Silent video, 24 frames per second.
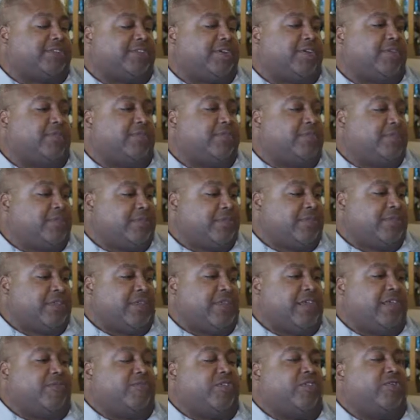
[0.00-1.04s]
So
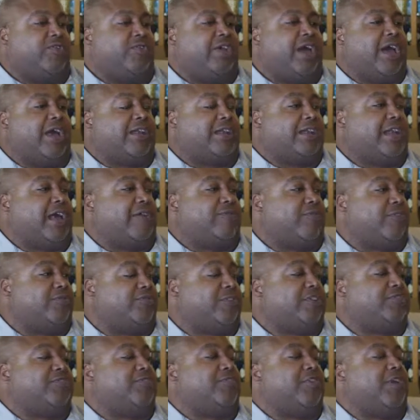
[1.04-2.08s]
if you've got an effort
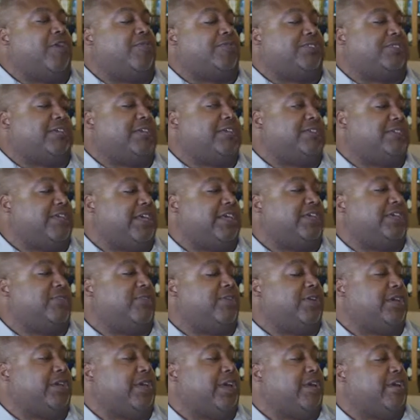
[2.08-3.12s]
that you know is going to take
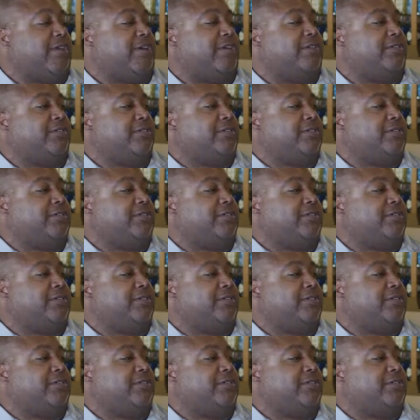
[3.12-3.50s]
you a year,